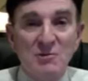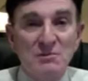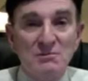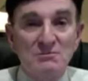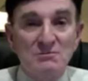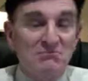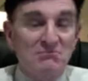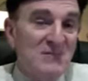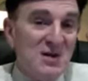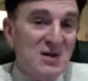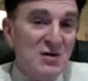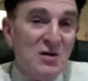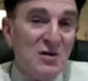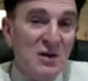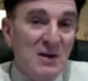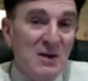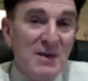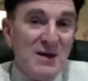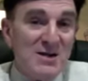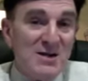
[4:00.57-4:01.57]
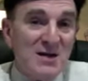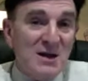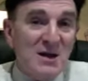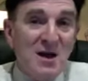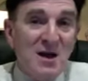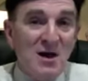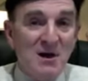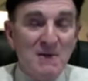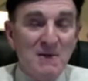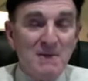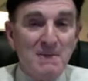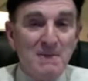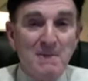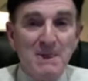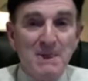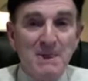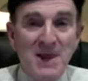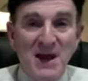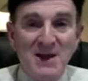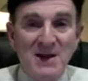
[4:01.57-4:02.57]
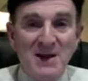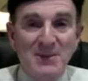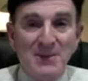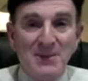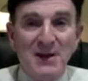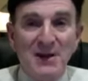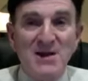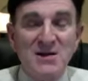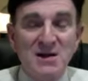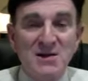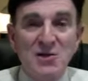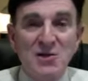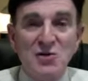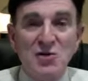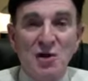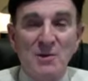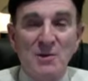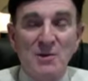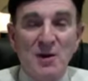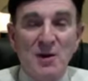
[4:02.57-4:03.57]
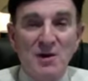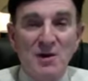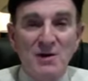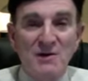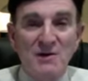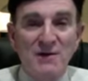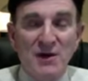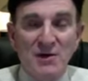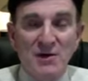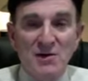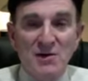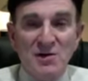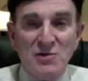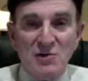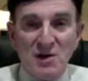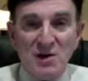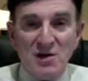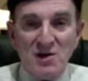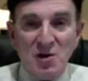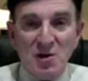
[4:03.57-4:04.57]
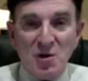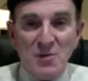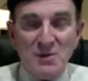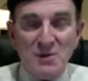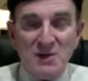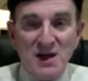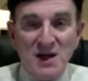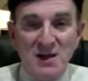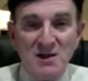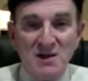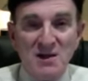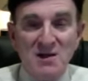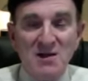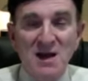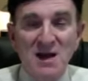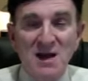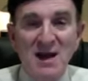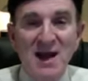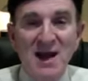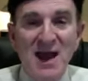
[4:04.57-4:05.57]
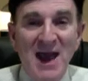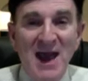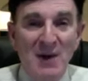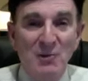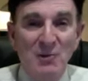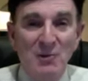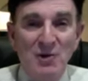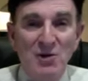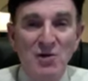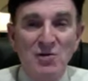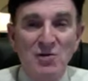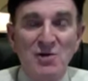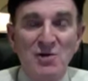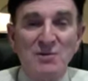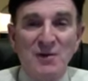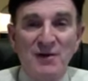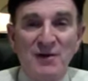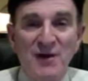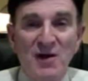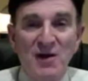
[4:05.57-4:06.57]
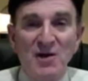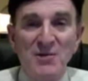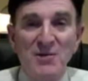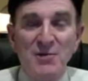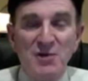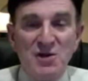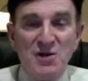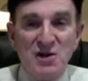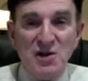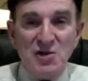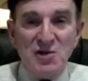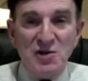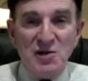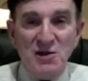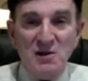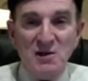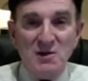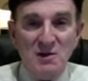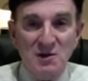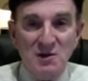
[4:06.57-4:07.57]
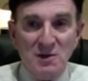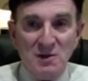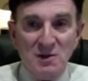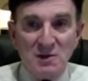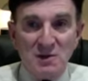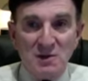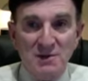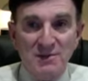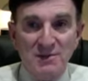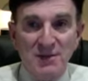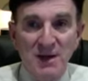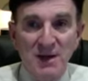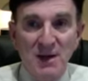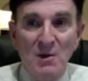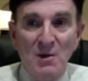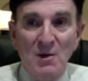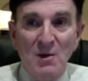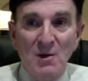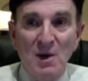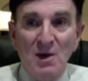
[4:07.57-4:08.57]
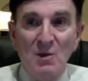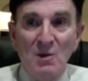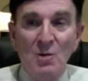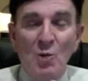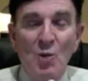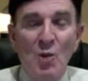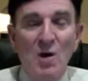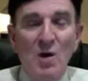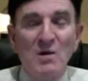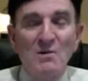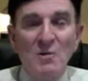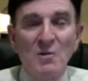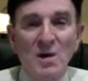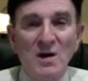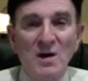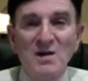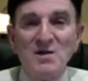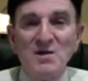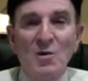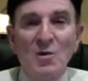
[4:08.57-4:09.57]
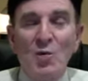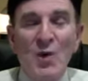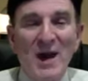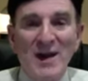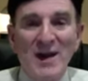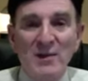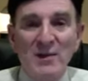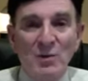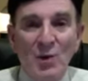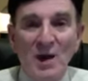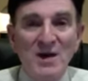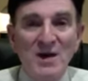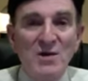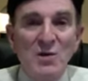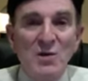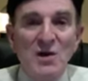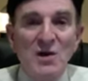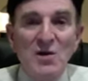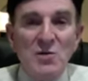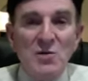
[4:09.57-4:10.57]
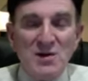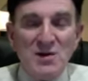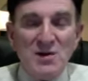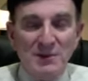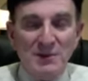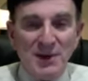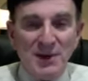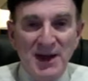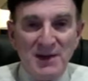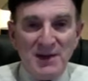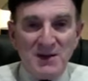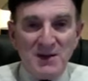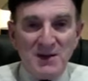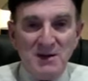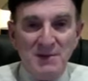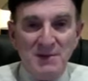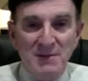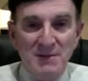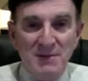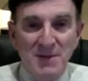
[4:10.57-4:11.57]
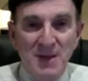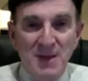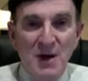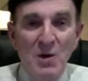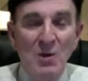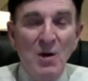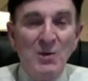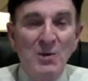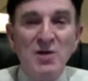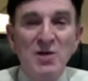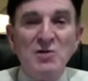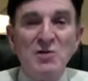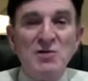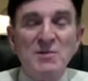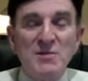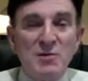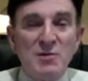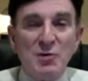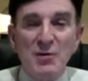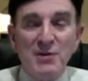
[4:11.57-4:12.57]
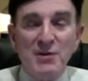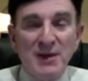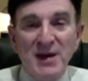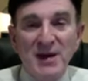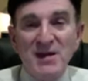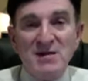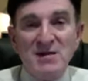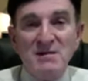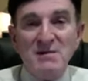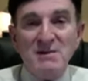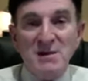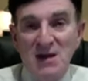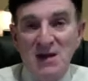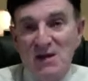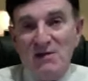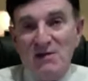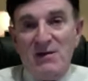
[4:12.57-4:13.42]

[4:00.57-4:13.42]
That's all they basically are. And they're placed in the jawbone under very strict circumstances, and we're using very precision tools. Well, what is the when? When do we use implants? Well, we use them to replace teeth.